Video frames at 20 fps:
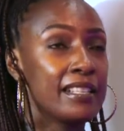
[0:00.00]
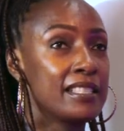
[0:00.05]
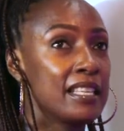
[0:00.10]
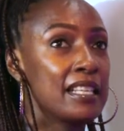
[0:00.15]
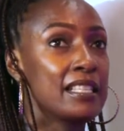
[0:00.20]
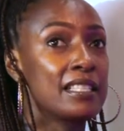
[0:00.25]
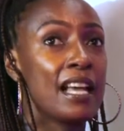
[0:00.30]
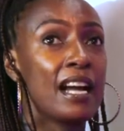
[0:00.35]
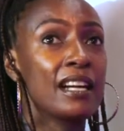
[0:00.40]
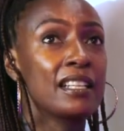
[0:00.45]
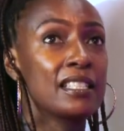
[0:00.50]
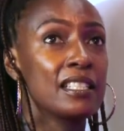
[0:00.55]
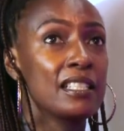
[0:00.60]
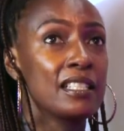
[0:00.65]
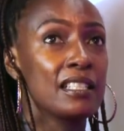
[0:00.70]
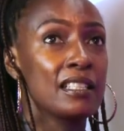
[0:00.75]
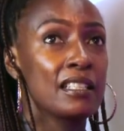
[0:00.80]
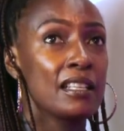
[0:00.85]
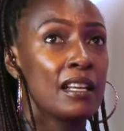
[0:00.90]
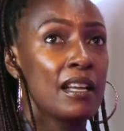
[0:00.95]
It's
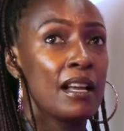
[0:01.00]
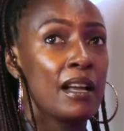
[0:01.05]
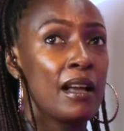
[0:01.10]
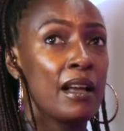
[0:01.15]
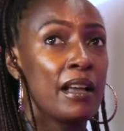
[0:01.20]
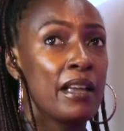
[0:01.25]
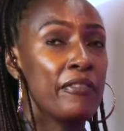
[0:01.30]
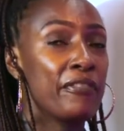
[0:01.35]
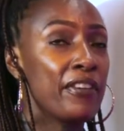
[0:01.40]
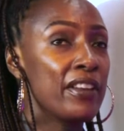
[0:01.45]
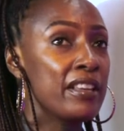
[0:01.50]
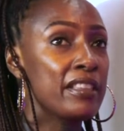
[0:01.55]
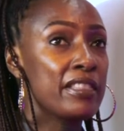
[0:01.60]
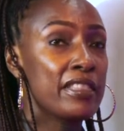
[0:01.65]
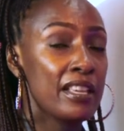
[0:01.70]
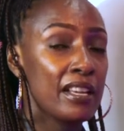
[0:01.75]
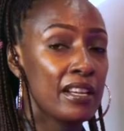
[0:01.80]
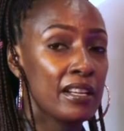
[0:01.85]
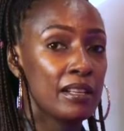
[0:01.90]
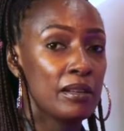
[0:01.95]
actually, if
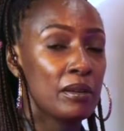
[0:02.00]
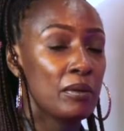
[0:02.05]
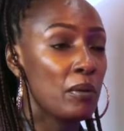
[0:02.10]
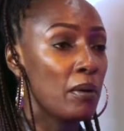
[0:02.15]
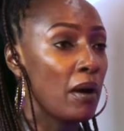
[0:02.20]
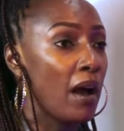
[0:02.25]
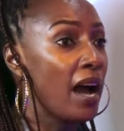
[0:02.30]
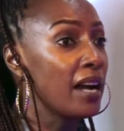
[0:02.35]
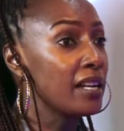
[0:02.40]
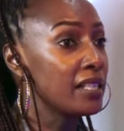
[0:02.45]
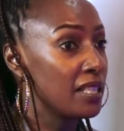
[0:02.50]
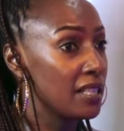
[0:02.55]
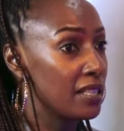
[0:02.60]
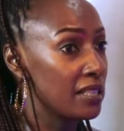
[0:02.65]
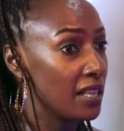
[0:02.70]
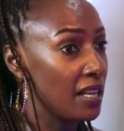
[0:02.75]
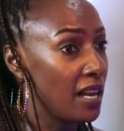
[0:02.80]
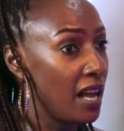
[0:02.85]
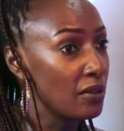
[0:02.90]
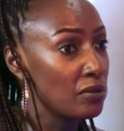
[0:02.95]
anything, actors
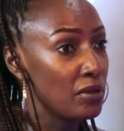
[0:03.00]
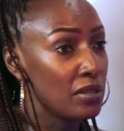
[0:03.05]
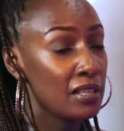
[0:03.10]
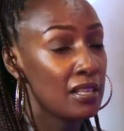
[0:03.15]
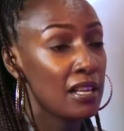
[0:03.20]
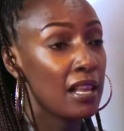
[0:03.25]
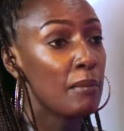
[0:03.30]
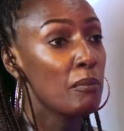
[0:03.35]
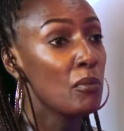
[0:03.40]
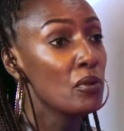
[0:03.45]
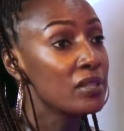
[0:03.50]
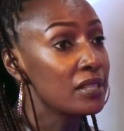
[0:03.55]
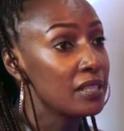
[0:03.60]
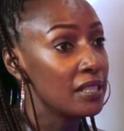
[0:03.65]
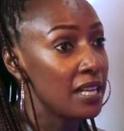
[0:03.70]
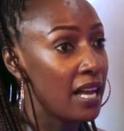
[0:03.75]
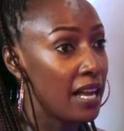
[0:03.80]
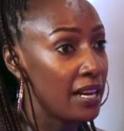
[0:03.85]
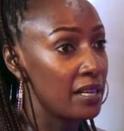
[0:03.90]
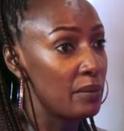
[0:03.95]
and actresses are the most
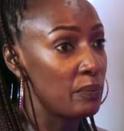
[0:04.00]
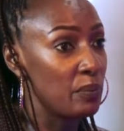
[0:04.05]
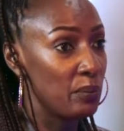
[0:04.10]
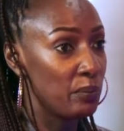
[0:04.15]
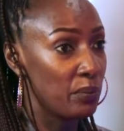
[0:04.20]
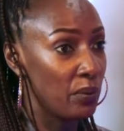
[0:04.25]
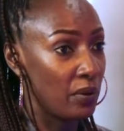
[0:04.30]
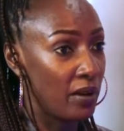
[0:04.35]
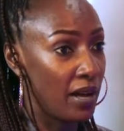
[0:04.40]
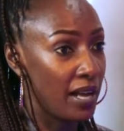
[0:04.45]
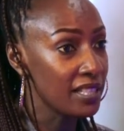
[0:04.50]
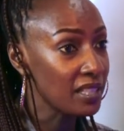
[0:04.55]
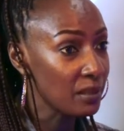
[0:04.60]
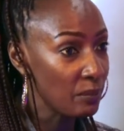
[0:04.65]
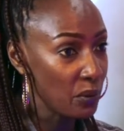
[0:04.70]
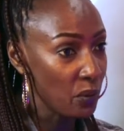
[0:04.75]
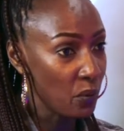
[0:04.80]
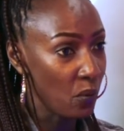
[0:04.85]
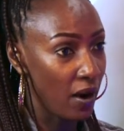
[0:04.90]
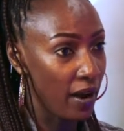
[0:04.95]
learned people. Ask
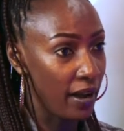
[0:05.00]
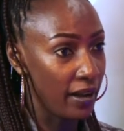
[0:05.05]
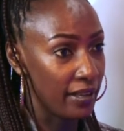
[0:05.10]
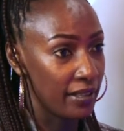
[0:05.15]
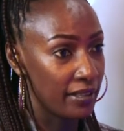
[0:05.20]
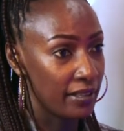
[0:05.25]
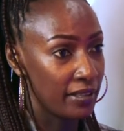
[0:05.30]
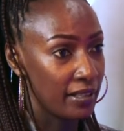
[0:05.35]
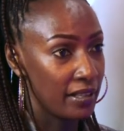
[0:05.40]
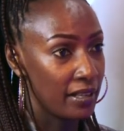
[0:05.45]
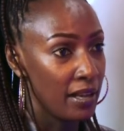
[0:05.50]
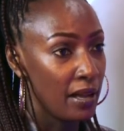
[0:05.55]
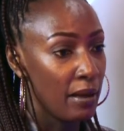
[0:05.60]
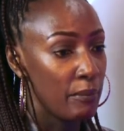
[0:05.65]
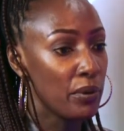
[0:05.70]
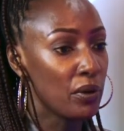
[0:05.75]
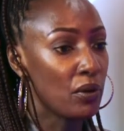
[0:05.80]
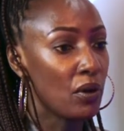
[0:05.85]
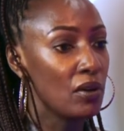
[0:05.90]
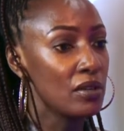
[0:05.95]
me why.
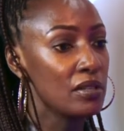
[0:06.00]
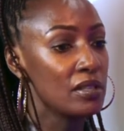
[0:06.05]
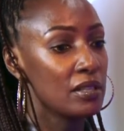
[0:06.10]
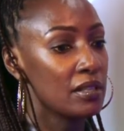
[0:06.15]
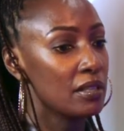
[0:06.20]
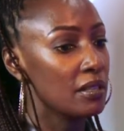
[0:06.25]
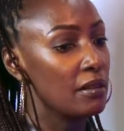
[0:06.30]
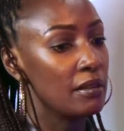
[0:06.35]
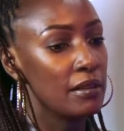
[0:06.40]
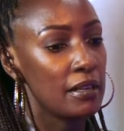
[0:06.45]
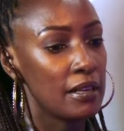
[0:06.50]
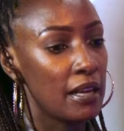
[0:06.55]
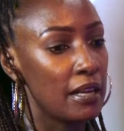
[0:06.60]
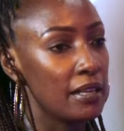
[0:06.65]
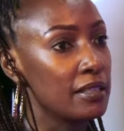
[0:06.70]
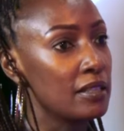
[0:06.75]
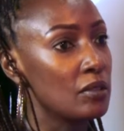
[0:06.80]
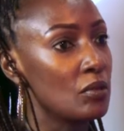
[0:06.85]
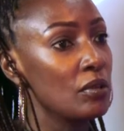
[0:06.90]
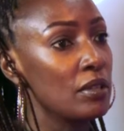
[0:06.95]
Because you have
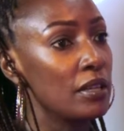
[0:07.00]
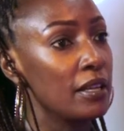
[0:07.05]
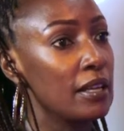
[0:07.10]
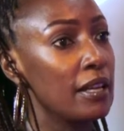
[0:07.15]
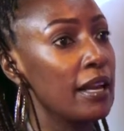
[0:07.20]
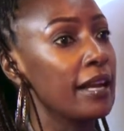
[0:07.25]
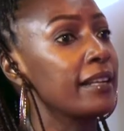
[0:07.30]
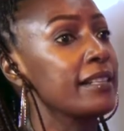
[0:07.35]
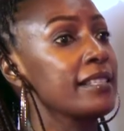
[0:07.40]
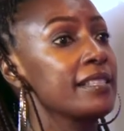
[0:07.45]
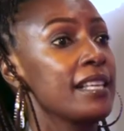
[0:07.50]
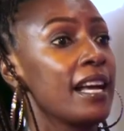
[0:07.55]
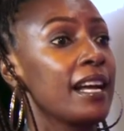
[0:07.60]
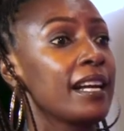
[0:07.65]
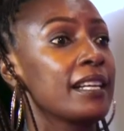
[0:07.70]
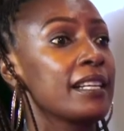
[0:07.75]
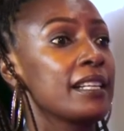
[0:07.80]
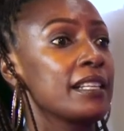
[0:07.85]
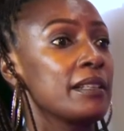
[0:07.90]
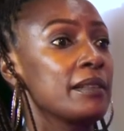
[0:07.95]
to be
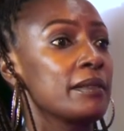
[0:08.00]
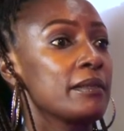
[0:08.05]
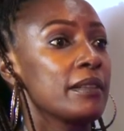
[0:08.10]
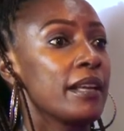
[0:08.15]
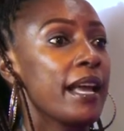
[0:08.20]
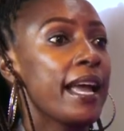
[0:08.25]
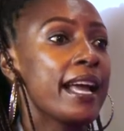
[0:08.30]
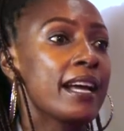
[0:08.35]
different people.